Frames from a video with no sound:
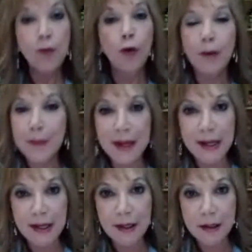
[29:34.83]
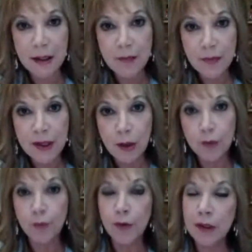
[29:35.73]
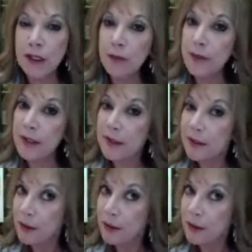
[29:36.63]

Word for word: Before a meeting, you know, you feel a little bit,